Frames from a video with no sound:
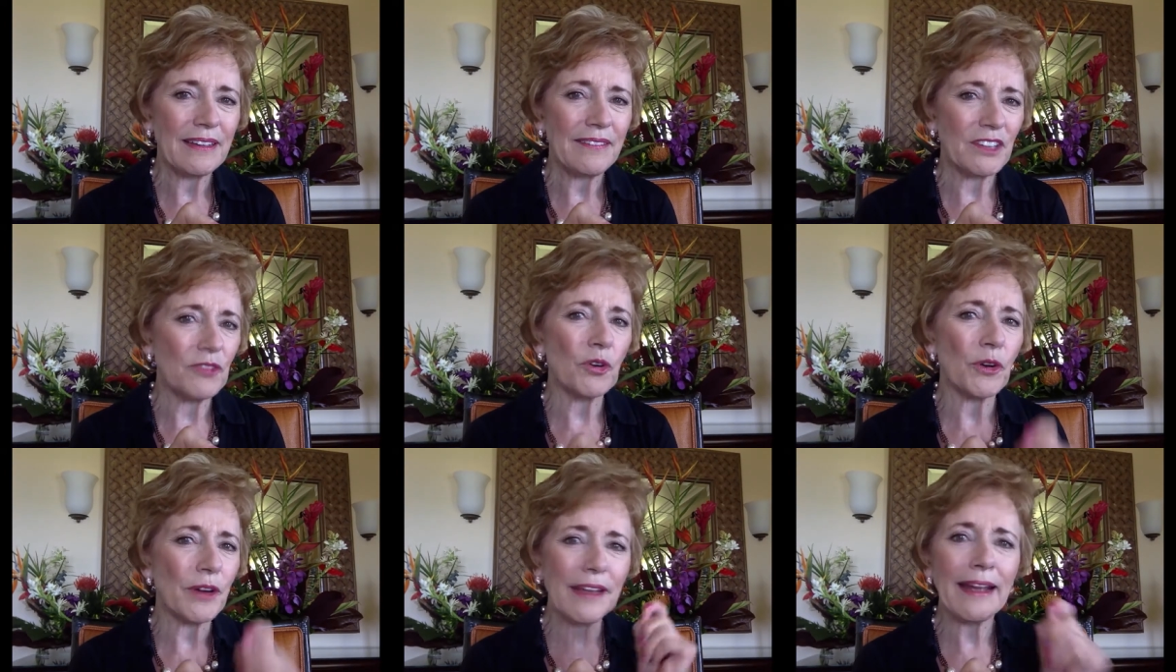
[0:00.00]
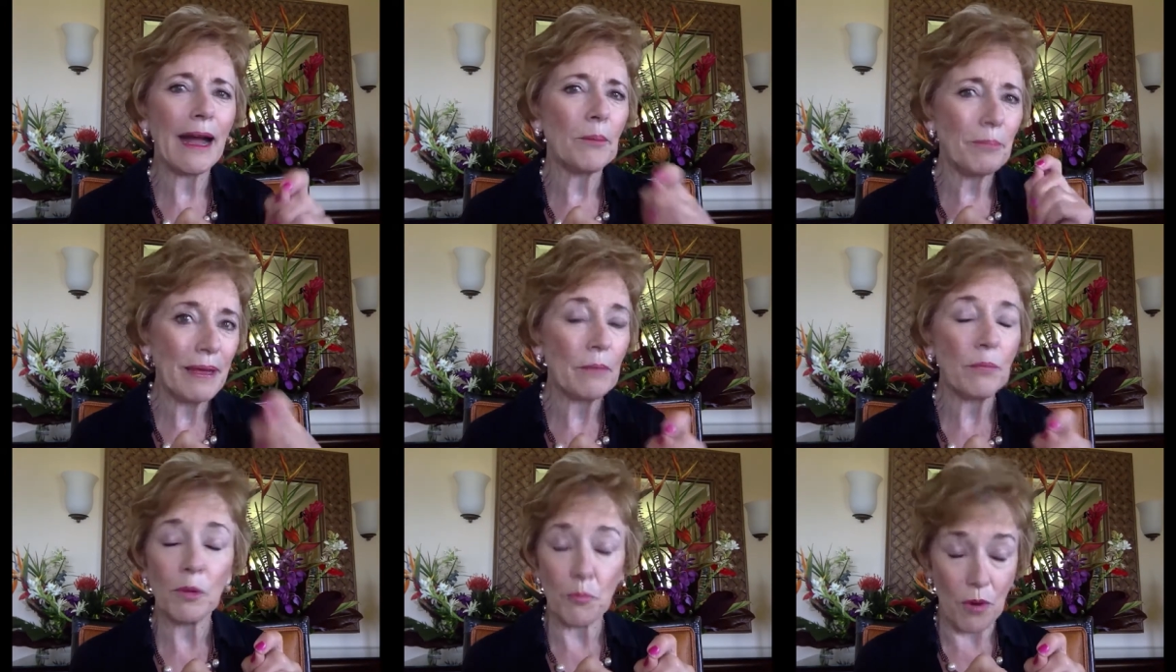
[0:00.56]
you've already got
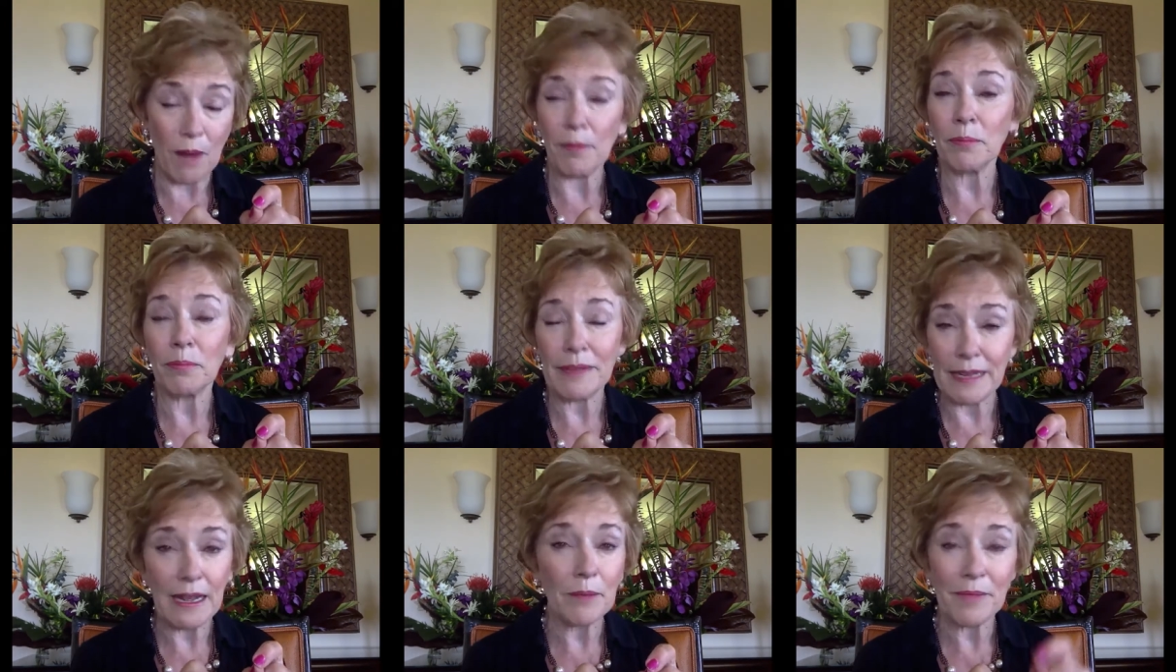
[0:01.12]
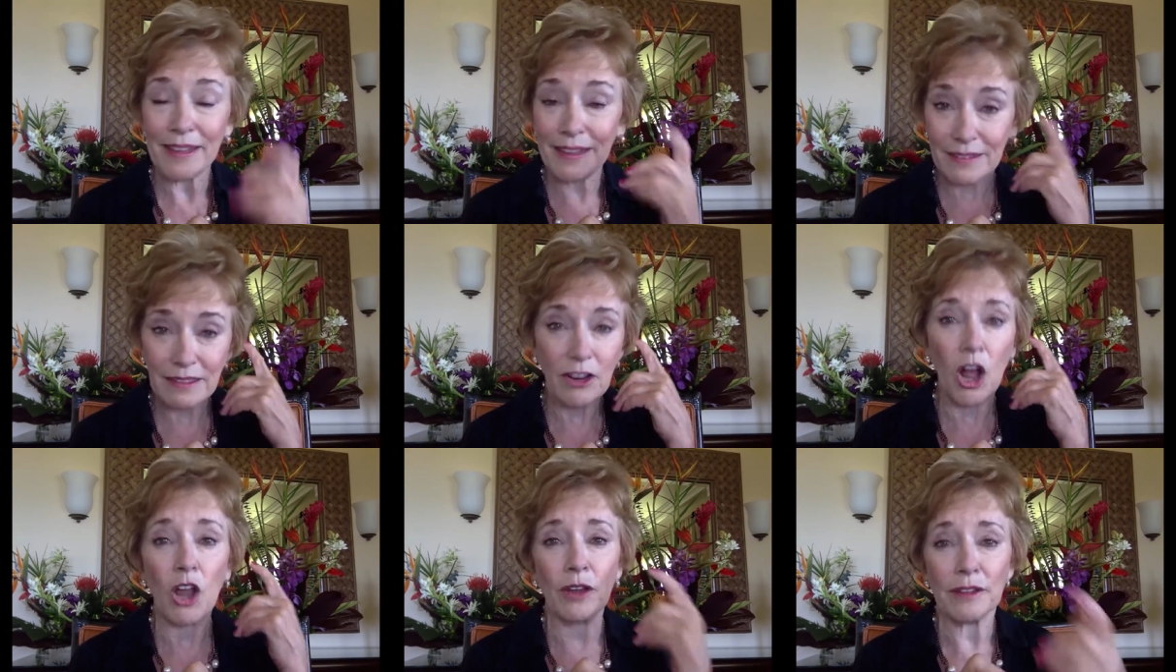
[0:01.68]
people probably coming and
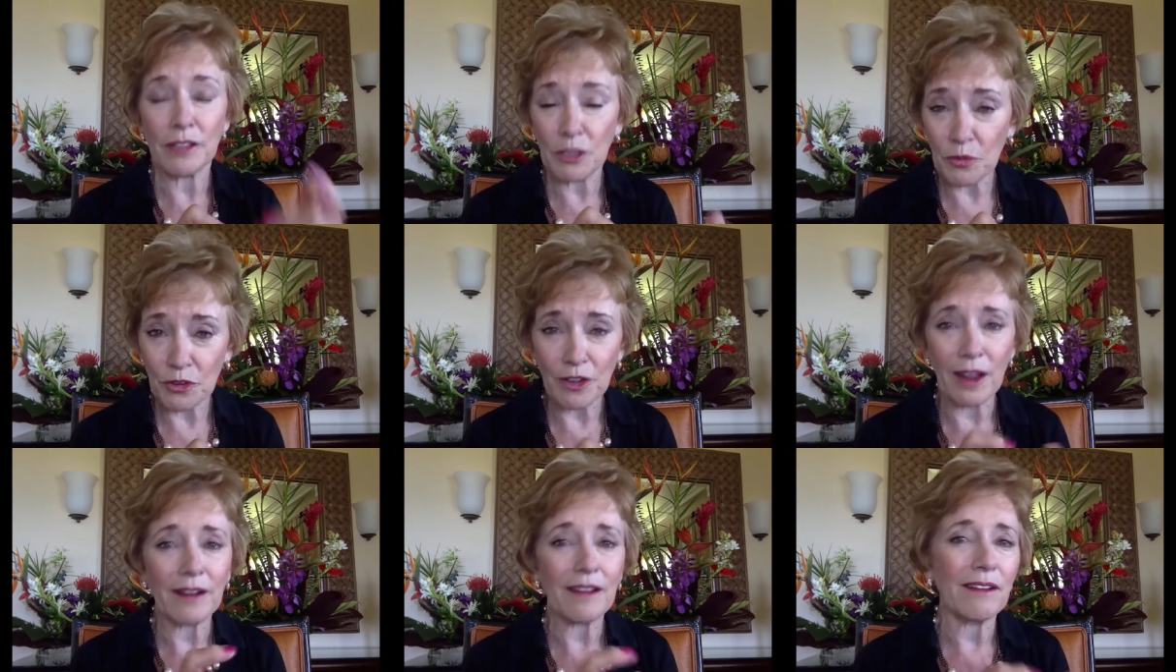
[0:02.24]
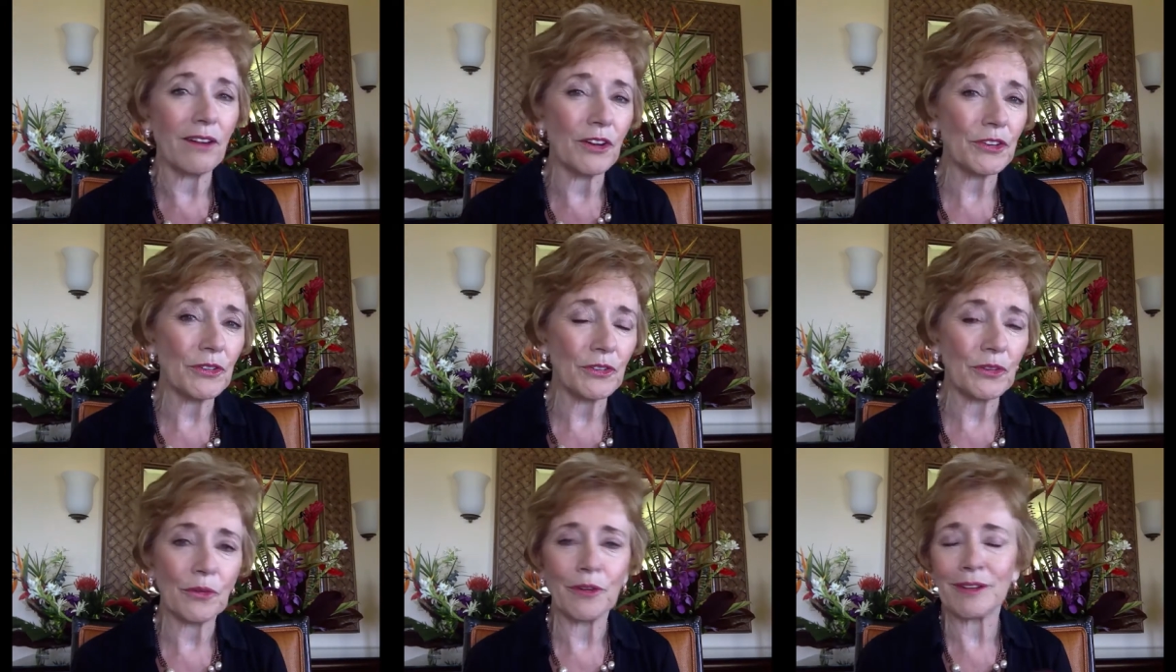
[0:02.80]
calling you or knocking on
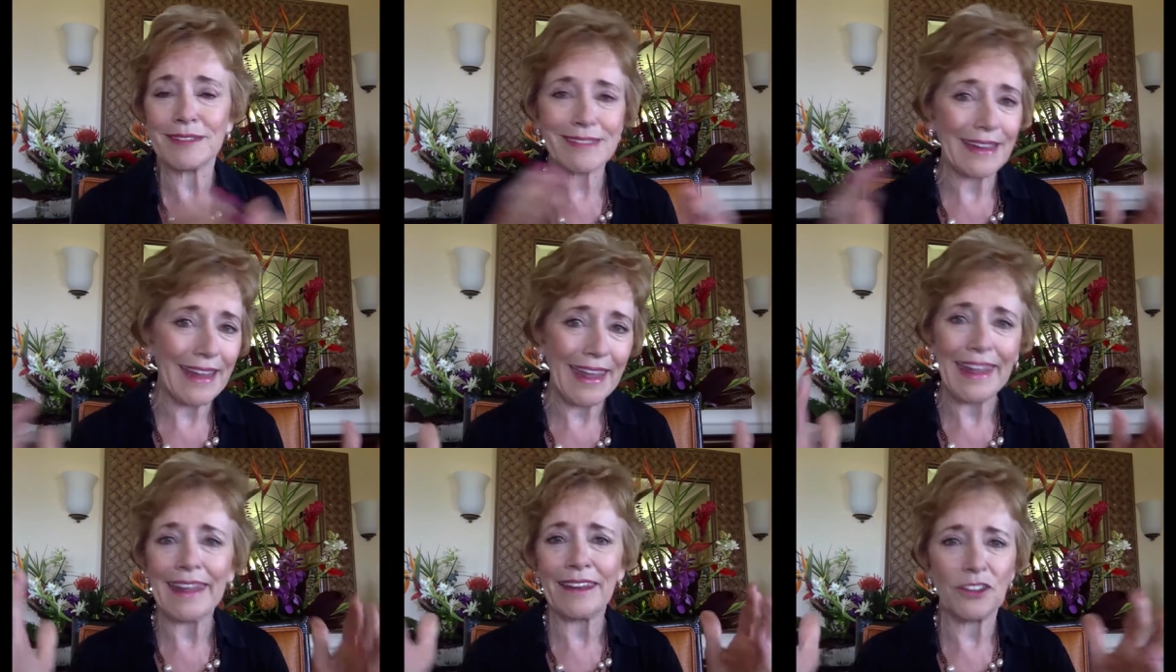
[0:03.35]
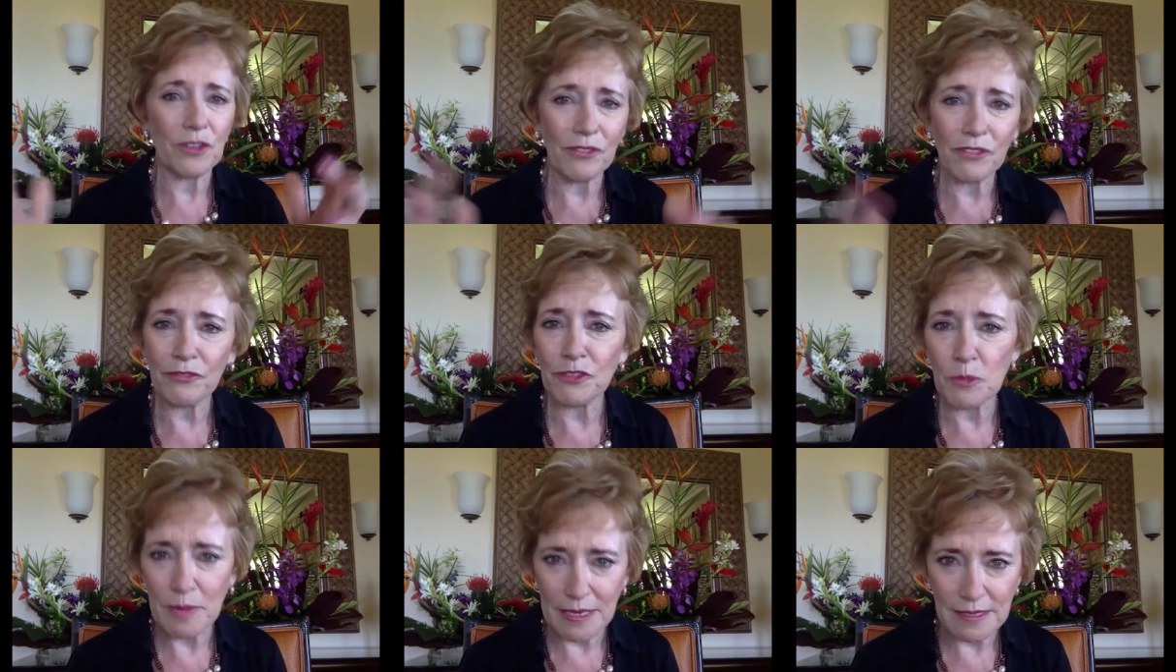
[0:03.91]
your door and saying, hey, do you have a
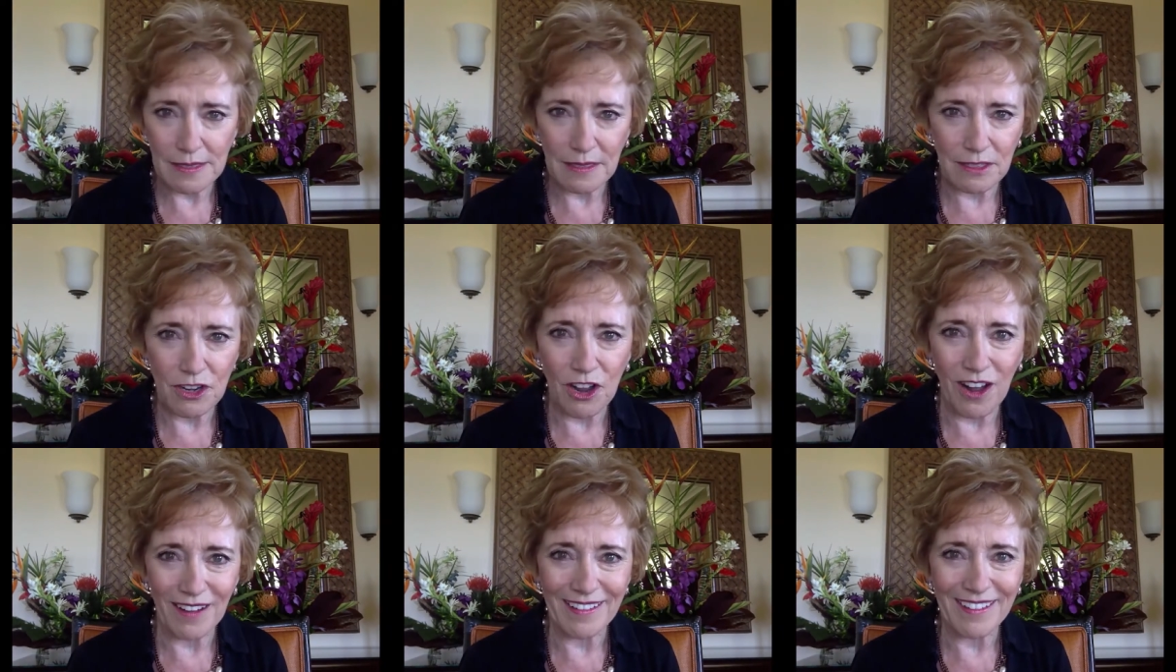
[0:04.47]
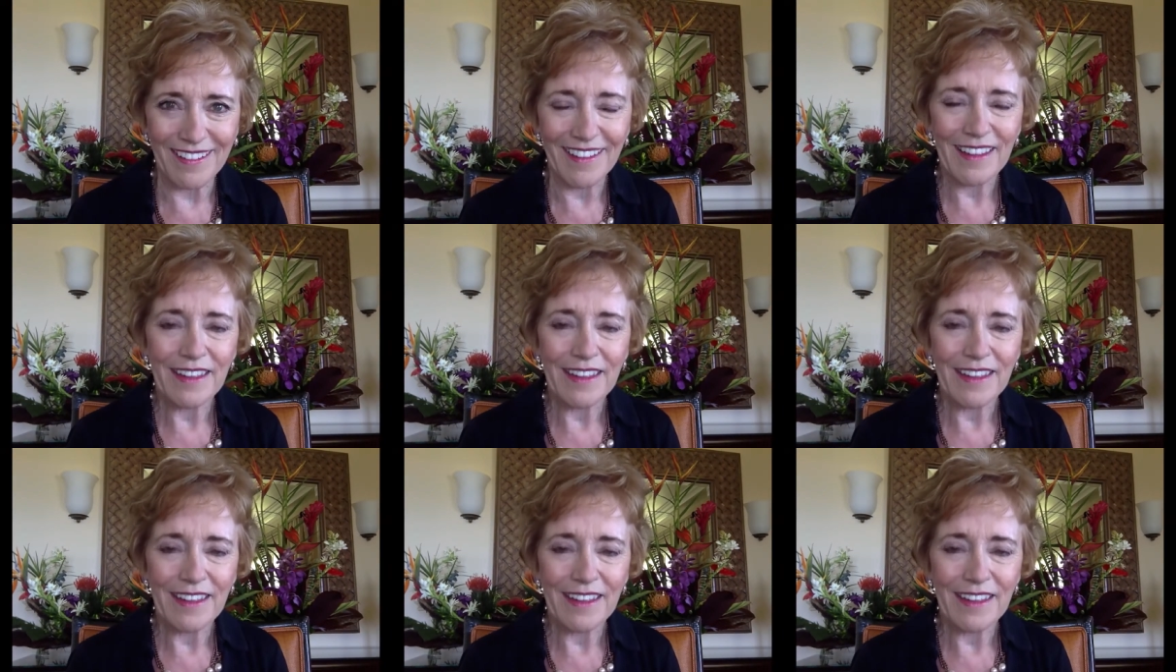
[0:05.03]
few minutes to talk?